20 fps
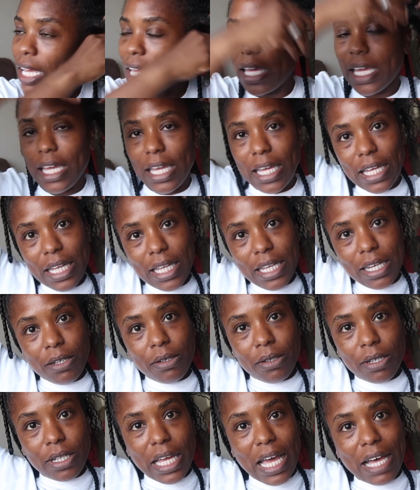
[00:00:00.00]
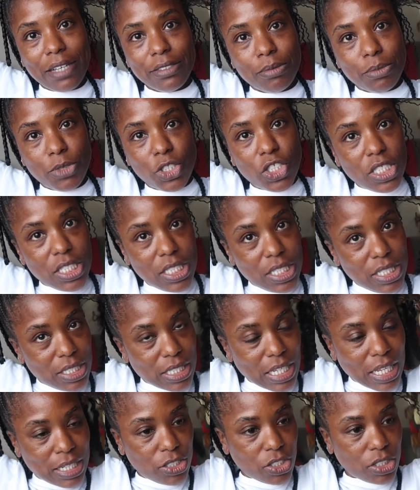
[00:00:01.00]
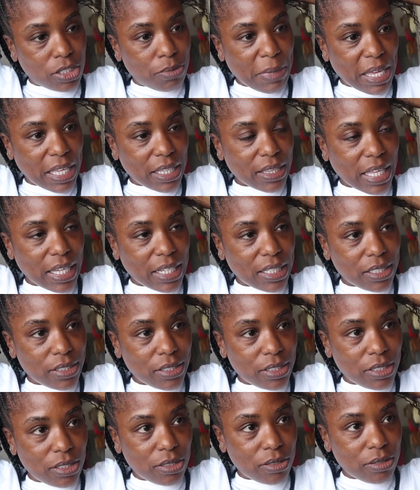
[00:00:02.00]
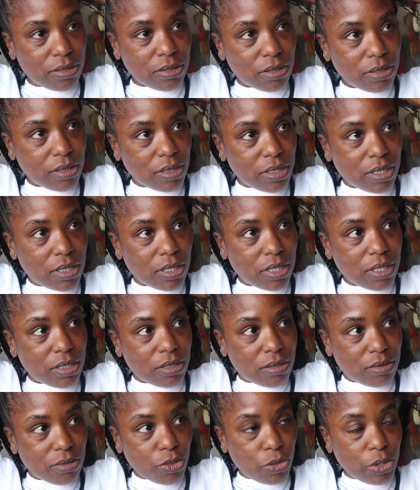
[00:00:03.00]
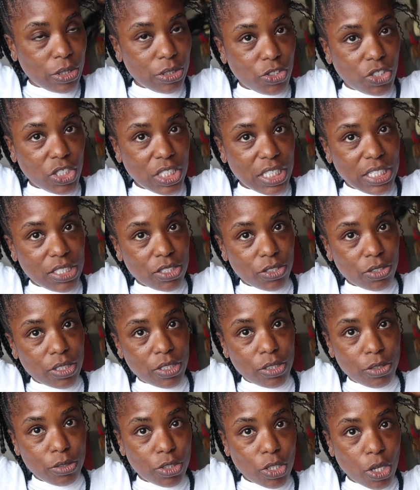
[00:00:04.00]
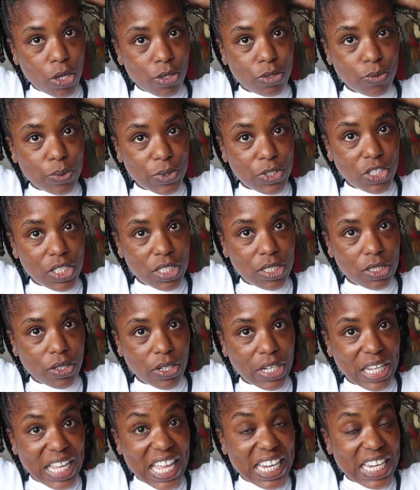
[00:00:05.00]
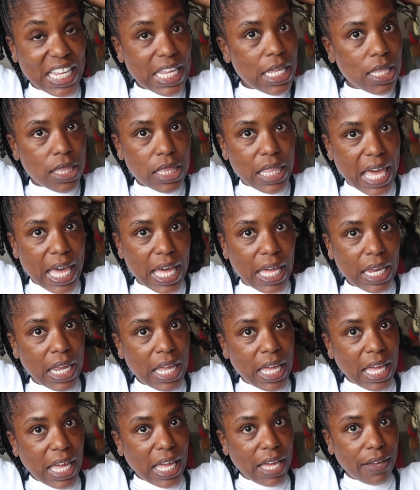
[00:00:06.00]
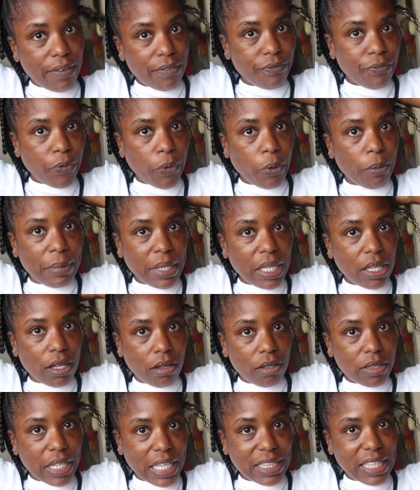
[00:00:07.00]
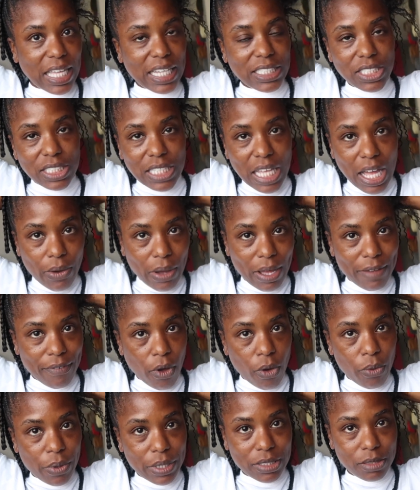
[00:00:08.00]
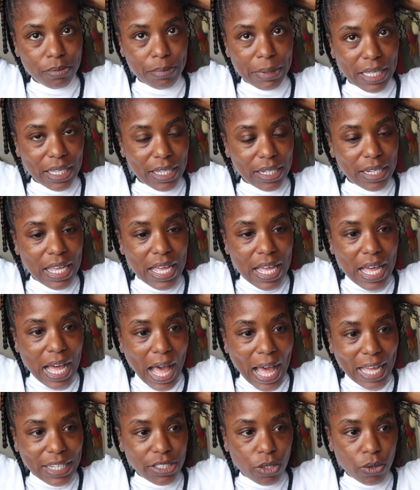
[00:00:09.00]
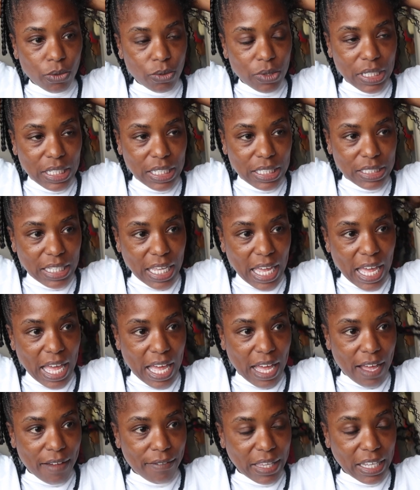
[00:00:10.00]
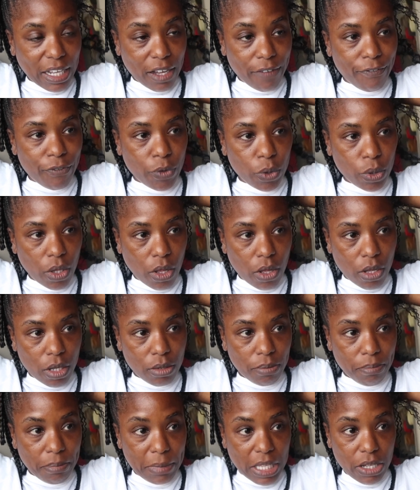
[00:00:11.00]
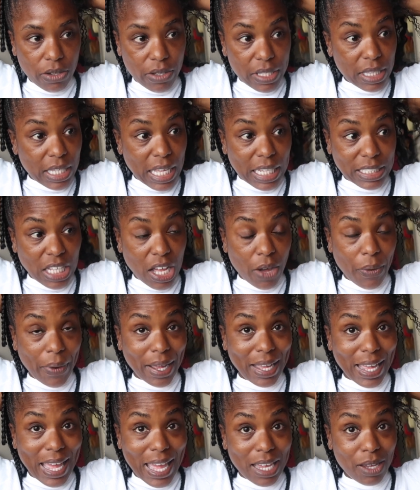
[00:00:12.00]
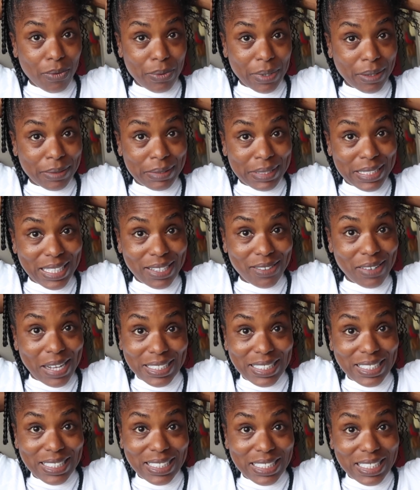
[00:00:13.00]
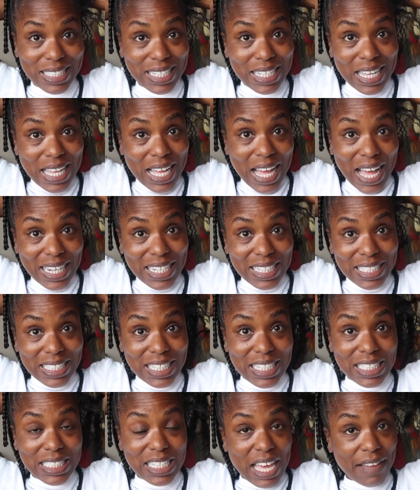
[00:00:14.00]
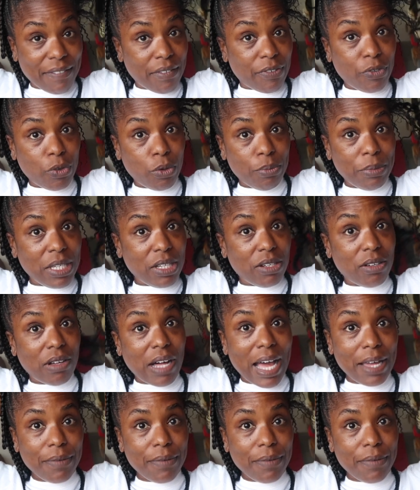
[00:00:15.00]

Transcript: and have some cheese and just make like a little grilled cheese or a little toast with cheese on it and eat that for a meal. Like that's just how I've always been. I don't need to have like a full-on meal, and that's how I ate when I was single. I didn't need to have a full meal.